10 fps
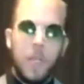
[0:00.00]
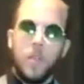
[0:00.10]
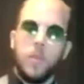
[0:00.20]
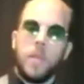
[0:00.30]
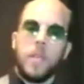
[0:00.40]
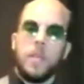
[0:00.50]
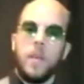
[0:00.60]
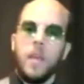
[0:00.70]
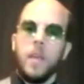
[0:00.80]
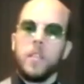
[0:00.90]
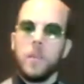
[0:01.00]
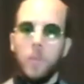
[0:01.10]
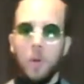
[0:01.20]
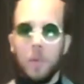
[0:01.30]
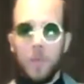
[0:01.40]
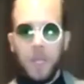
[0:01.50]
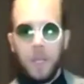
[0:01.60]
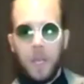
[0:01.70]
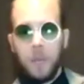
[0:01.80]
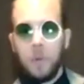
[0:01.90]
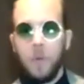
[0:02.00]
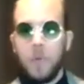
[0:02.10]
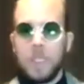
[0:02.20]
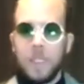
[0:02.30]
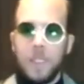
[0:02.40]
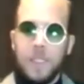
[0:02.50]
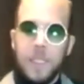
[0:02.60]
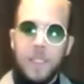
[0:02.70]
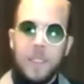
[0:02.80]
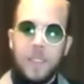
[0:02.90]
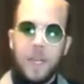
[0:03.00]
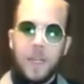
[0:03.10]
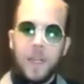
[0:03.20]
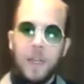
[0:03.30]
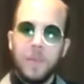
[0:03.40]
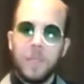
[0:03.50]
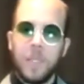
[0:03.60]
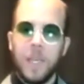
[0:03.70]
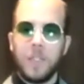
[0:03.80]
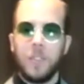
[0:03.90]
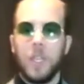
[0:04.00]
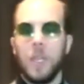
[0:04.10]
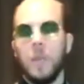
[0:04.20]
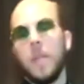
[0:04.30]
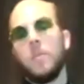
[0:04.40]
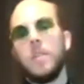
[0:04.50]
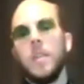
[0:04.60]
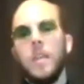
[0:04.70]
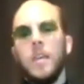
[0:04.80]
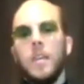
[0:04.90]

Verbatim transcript: You can support me at prowrestlingtees.com/Jacob Edwin.